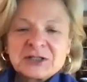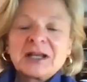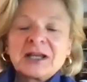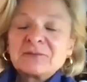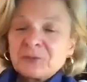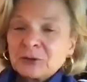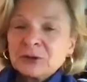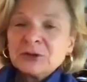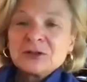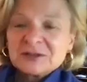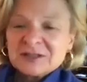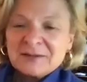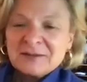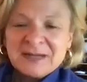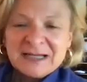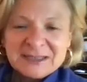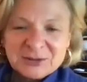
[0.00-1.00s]
And for a long
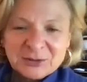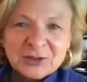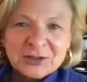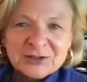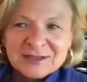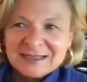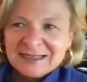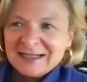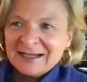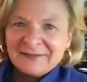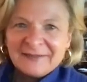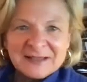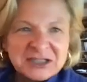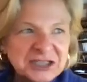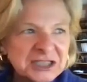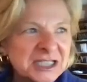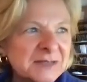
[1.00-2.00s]
time, my daughter did it. And
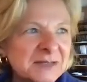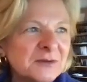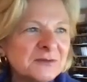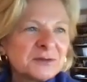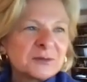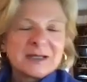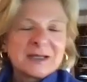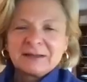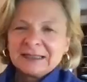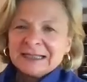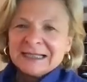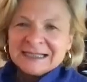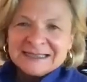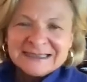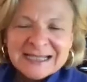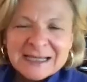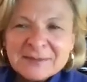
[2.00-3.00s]
then she moved away. I'm like,
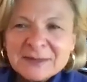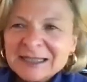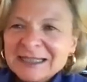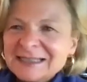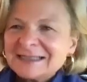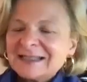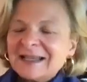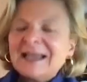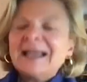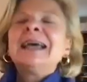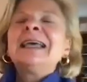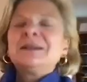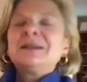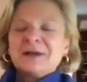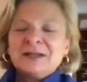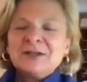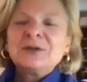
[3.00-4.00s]
damn it, Lisa.
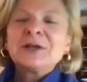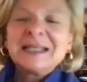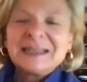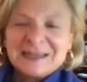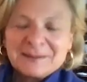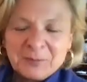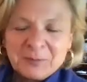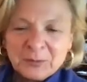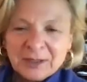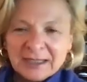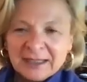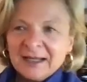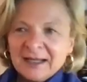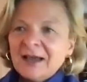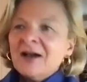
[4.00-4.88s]
Anyway, you get the point.